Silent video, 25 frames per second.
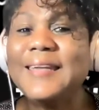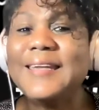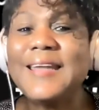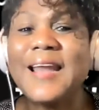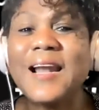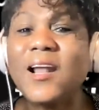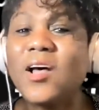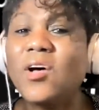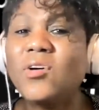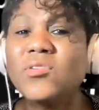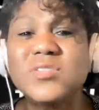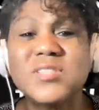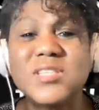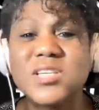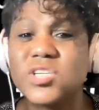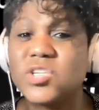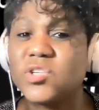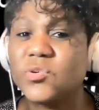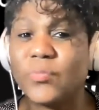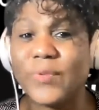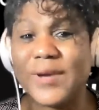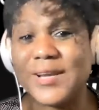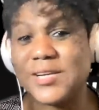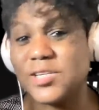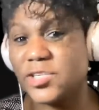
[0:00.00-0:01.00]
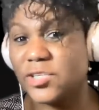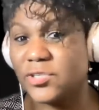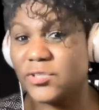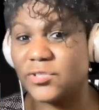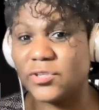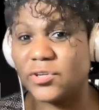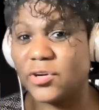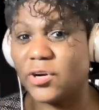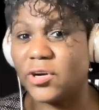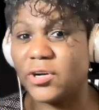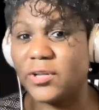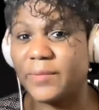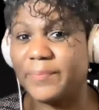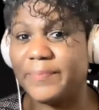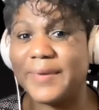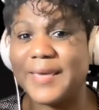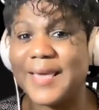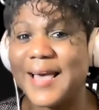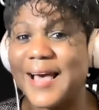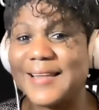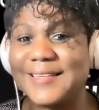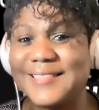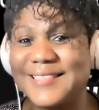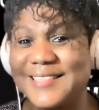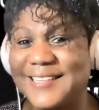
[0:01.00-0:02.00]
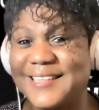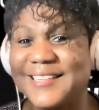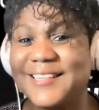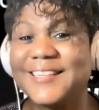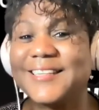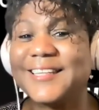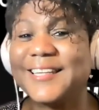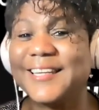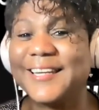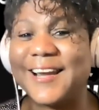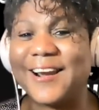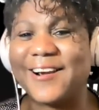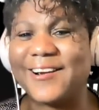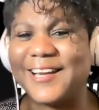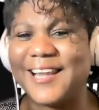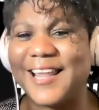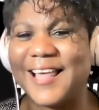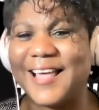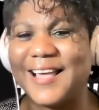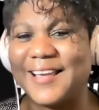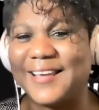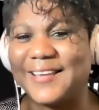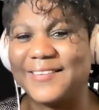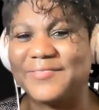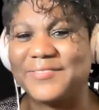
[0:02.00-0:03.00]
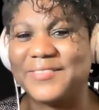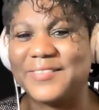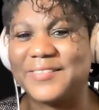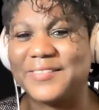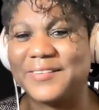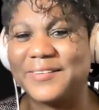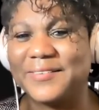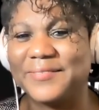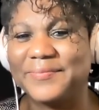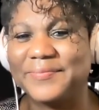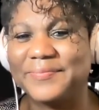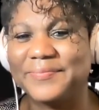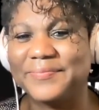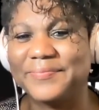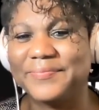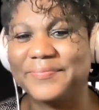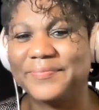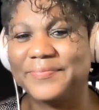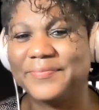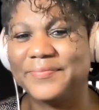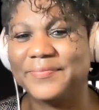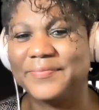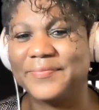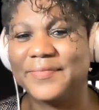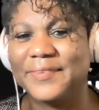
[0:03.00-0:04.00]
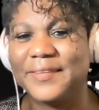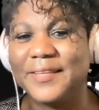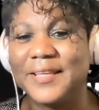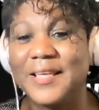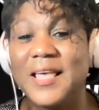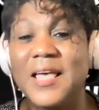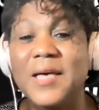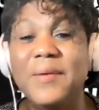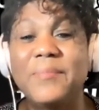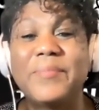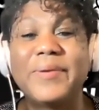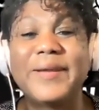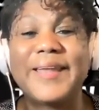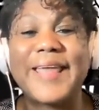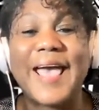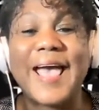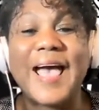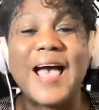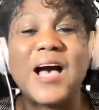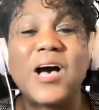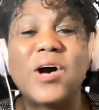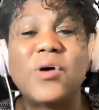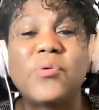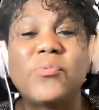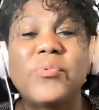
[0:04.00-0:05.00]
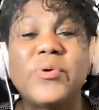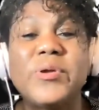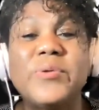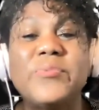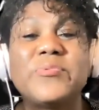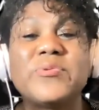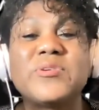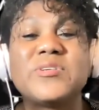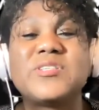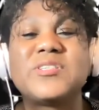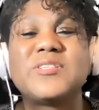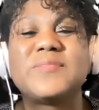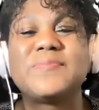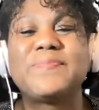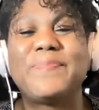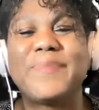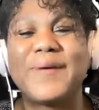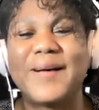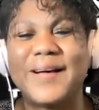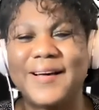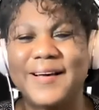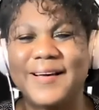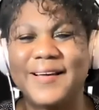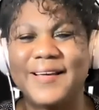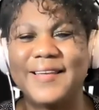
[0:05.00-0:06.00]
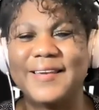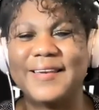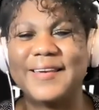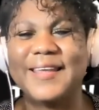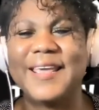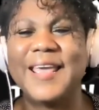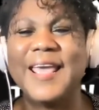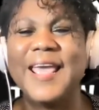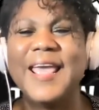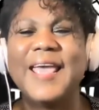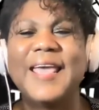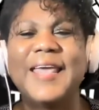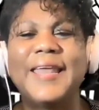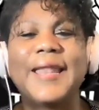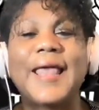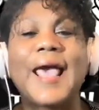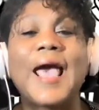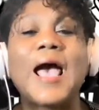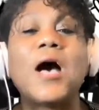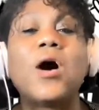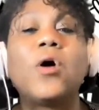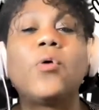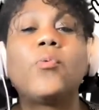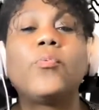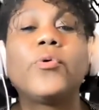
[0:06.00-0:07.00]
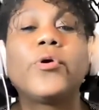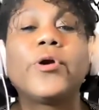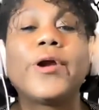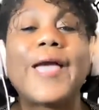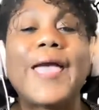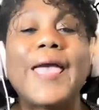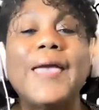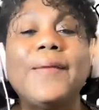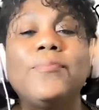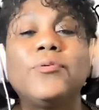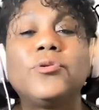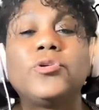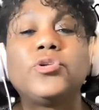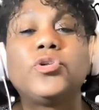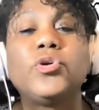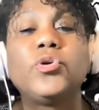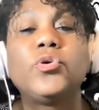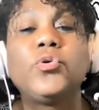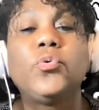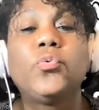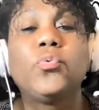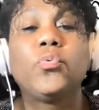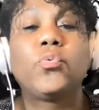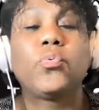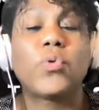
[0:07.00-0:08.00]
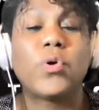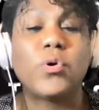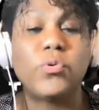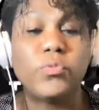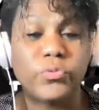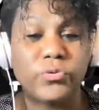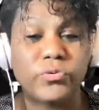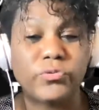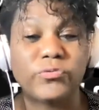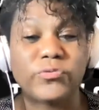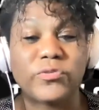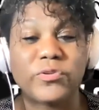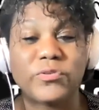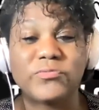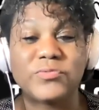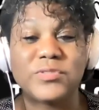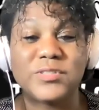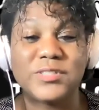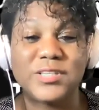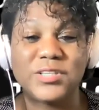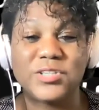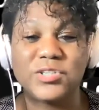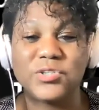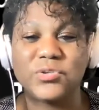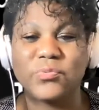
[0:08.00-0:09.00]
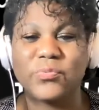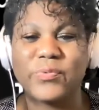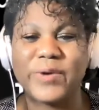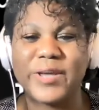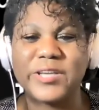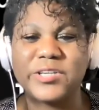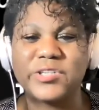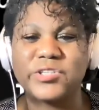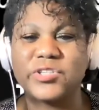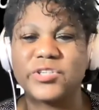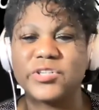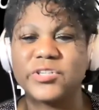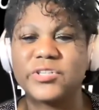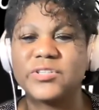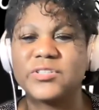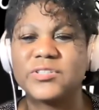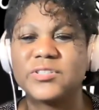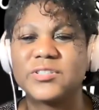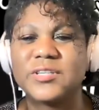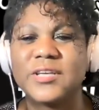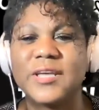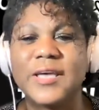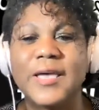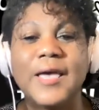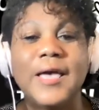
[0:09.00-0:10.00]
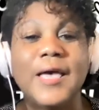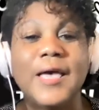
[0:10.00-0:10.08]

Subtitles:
not all situations are going to be ideal in our lives, but how we respond and how we're able to grow through those situations